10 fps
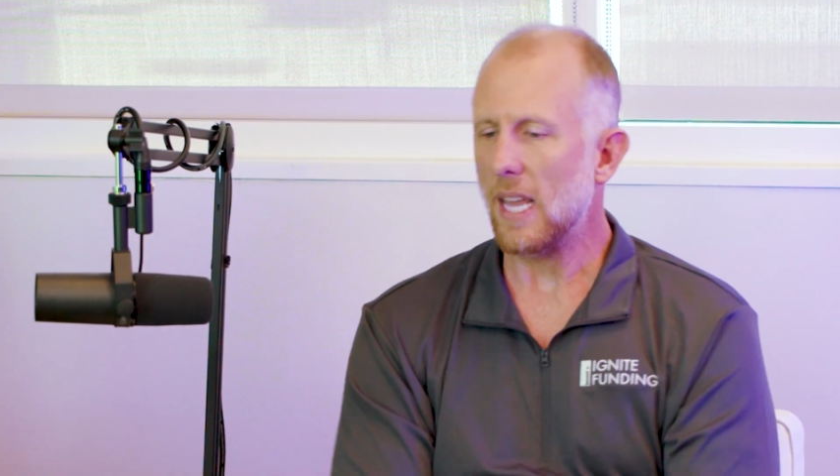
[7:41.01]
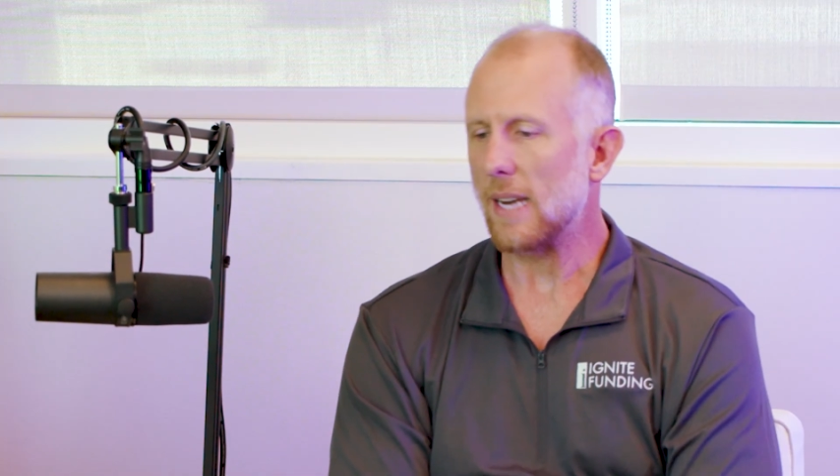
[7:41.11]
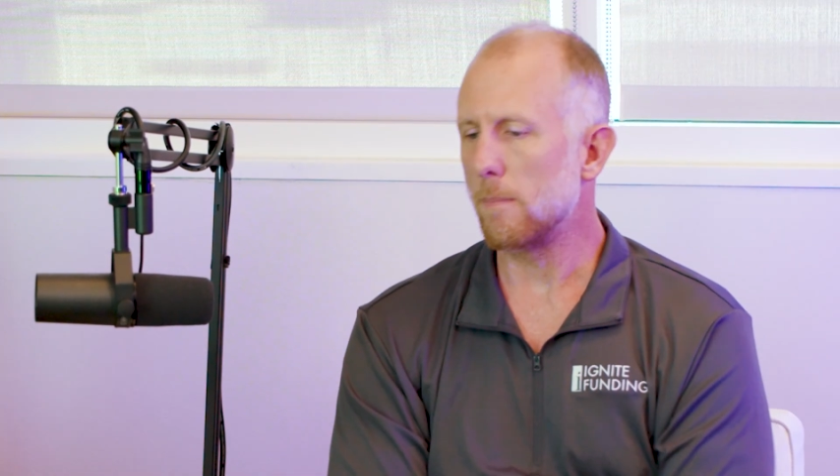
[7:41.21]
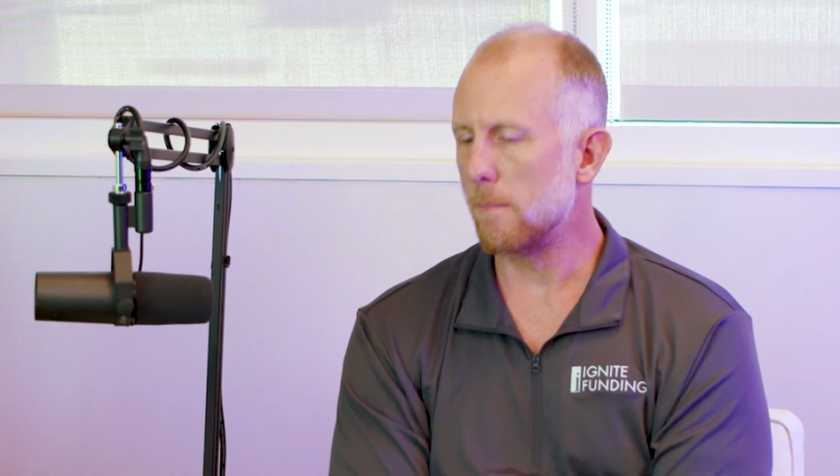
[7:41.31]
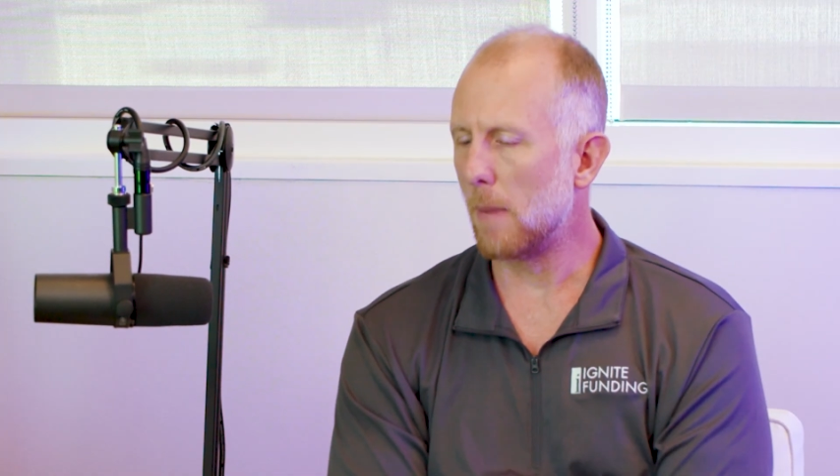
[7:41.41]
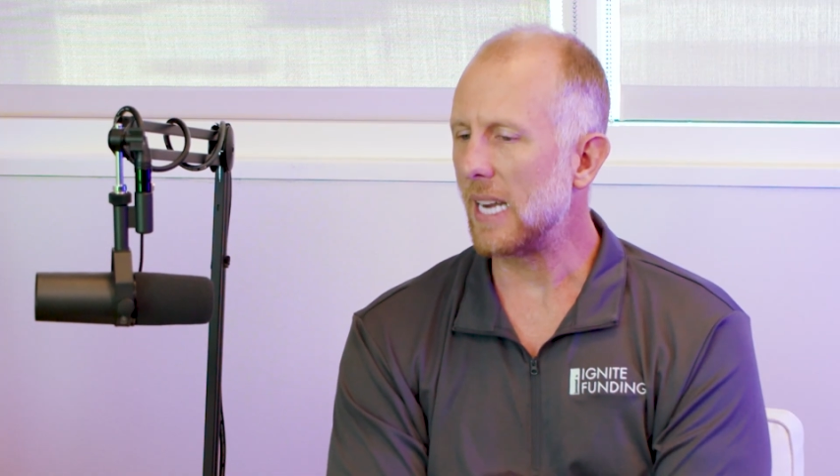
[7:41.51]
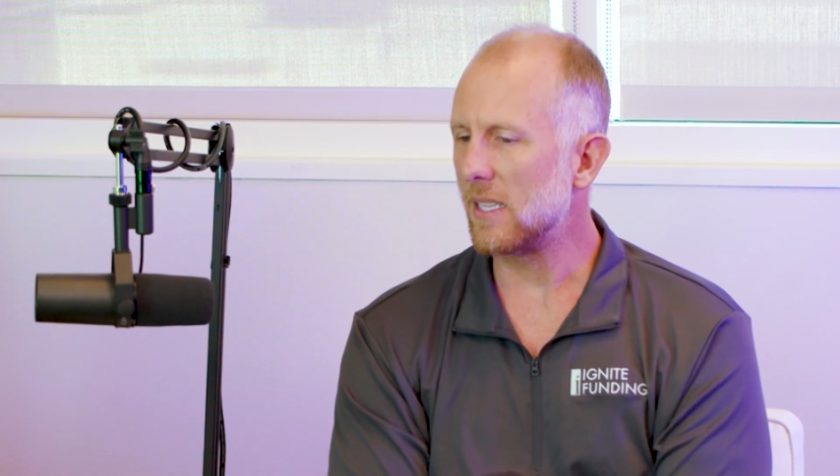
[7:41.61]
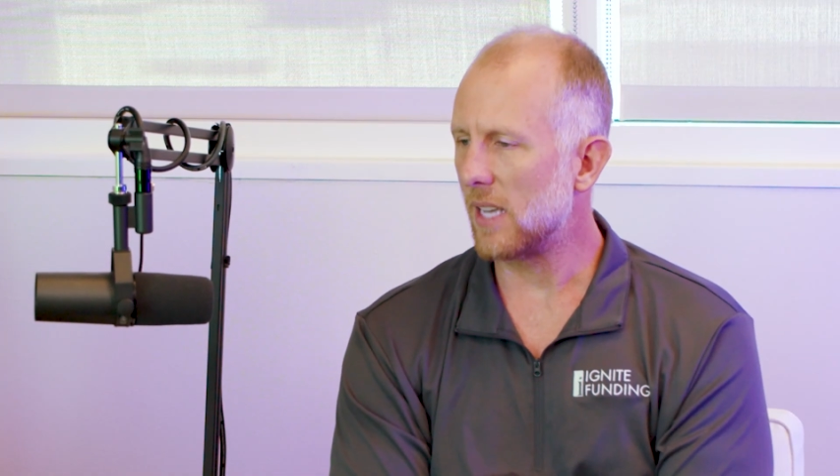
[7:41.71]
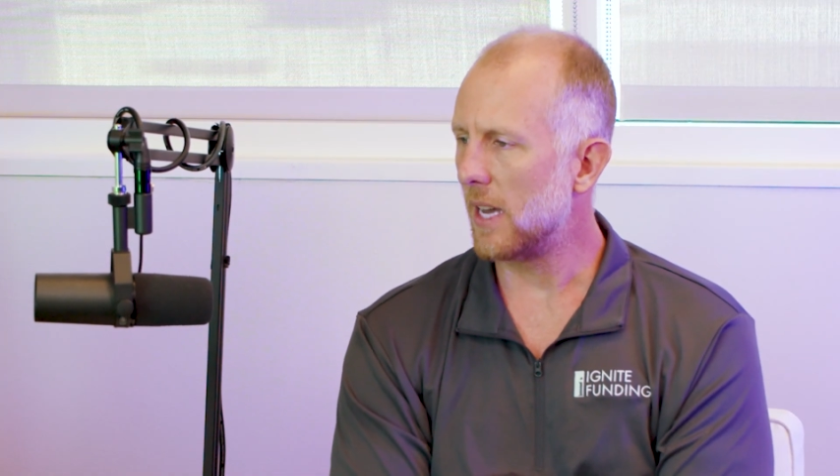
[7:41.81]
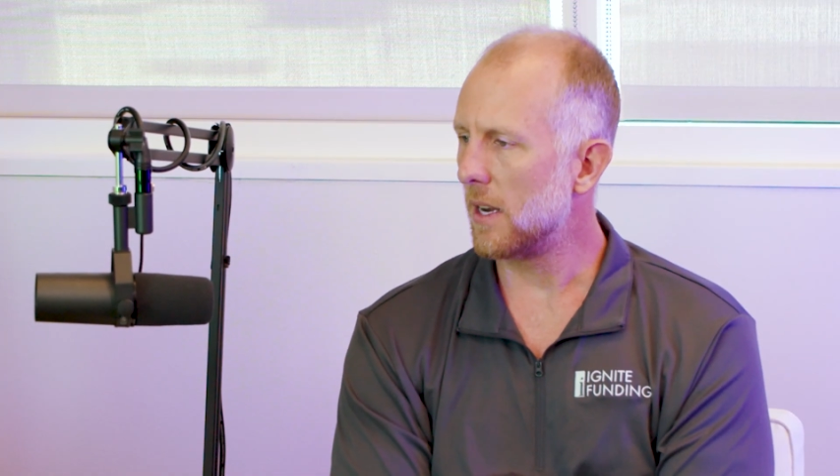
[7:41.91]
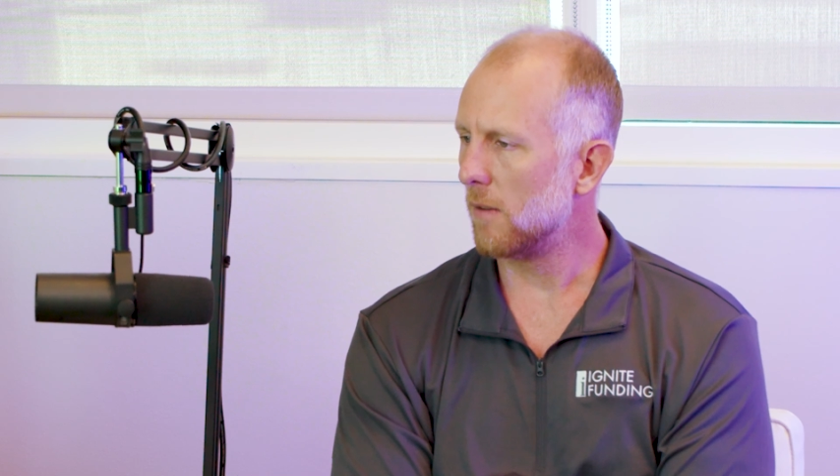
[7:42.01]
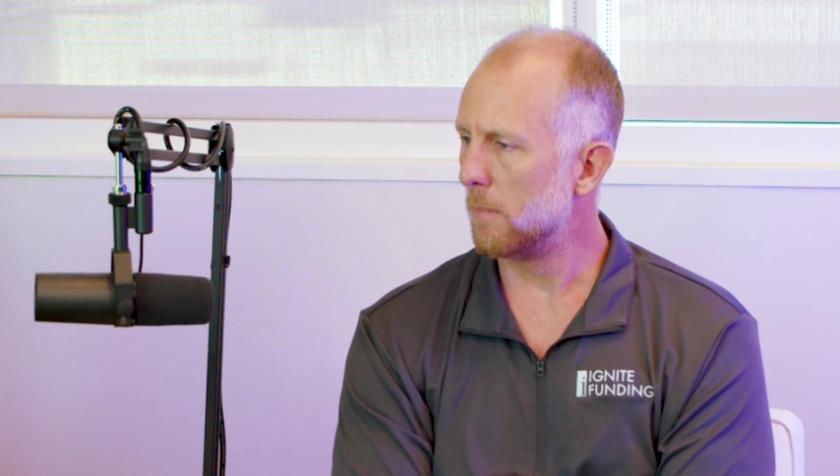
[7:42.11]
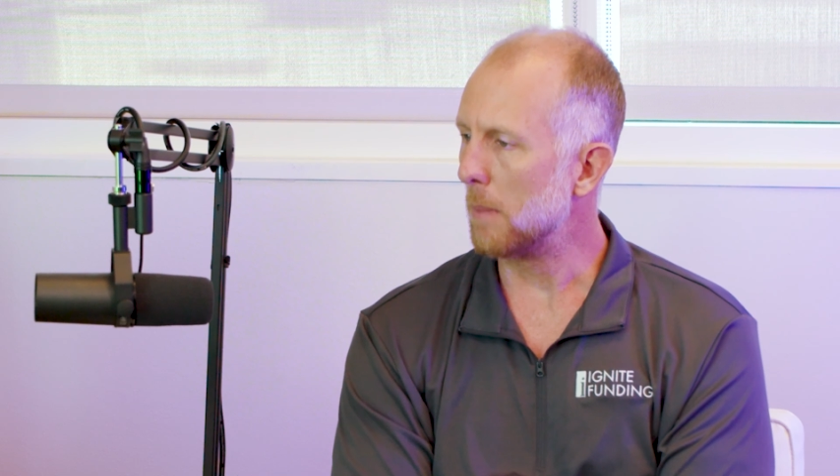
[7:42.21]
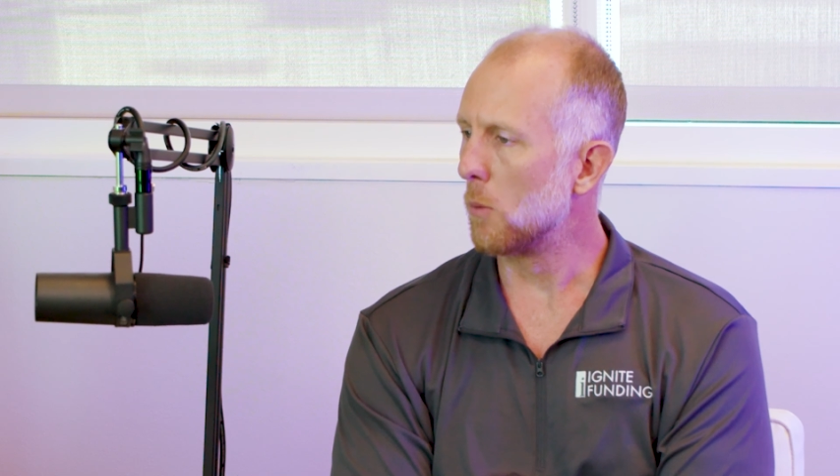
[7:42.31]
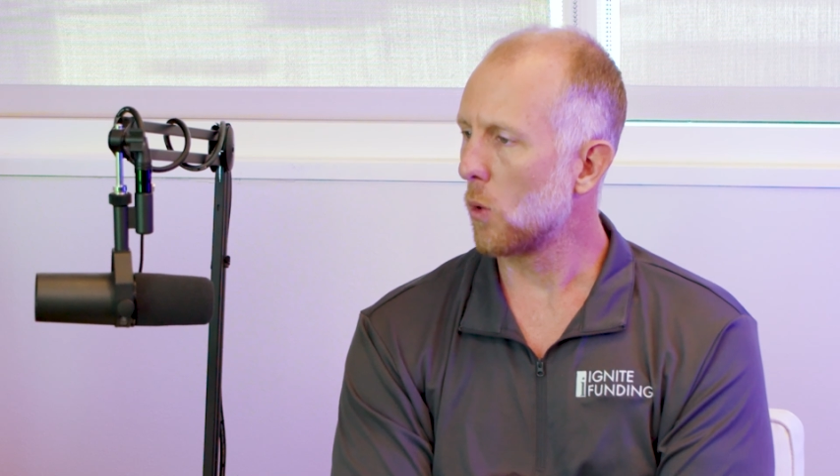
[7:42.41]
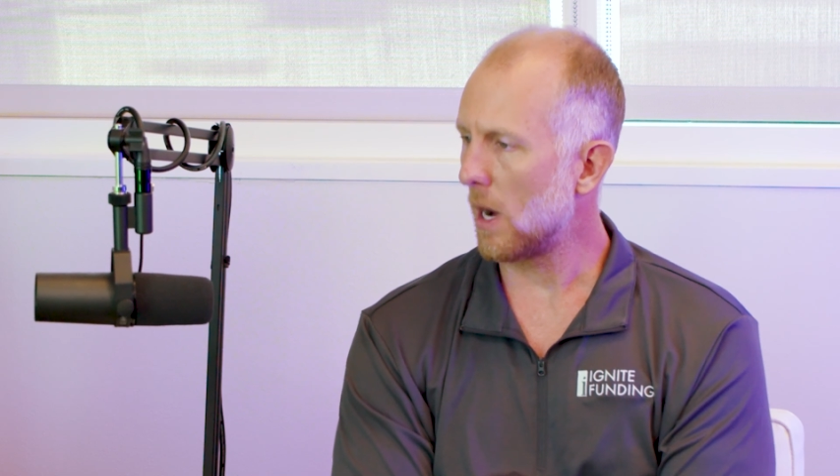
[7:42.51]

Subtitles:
that mindset of being more